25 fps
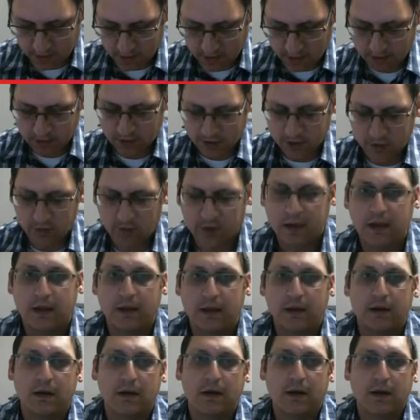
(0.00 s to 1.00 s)
doing
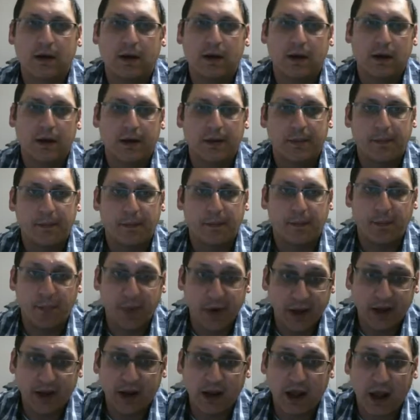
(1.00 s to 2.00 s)
it,
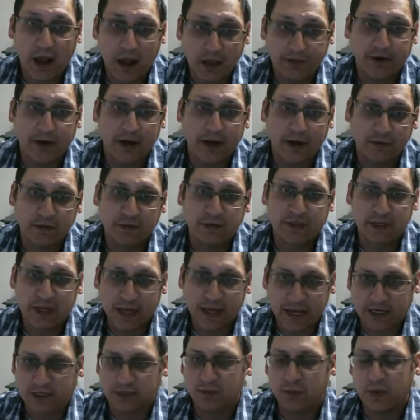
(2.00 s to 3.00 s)
but I thought it was
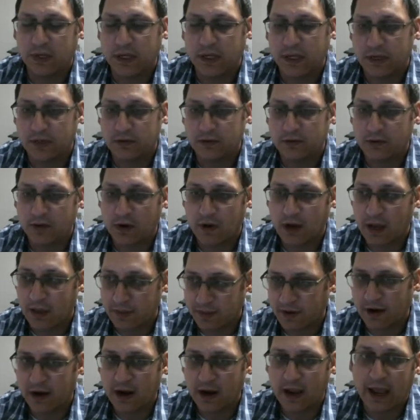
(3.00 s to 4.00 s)
next weekend, so I
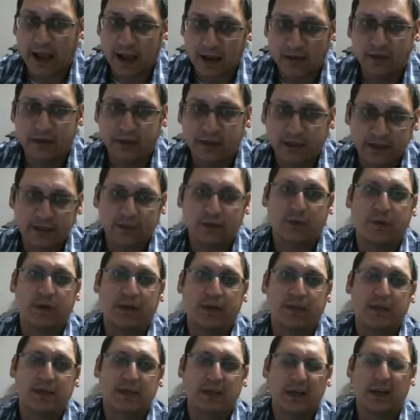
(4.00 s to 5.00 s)
thought I had this week
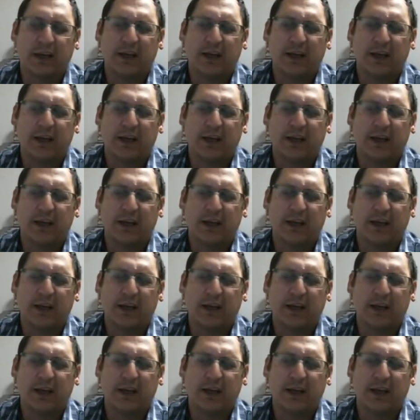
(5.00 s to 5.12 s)
to sign